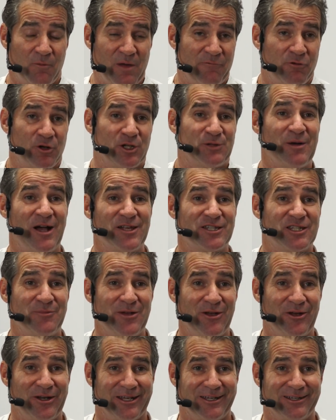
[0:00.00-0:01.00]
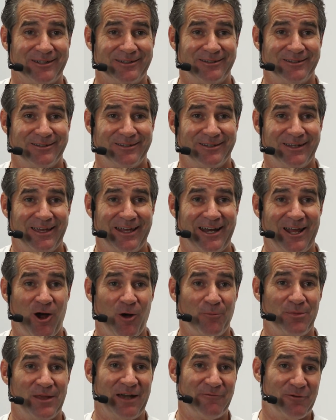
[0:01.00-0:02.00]
we have a responsibility. And I
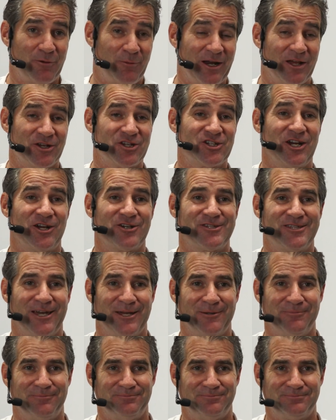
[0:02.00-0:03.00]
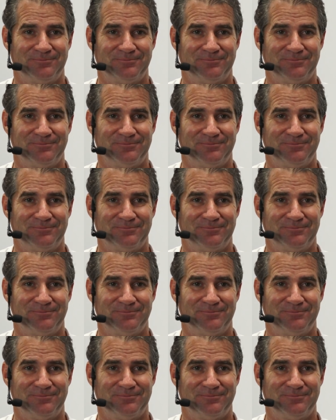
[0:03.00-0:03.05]
hope that everyone else shares that.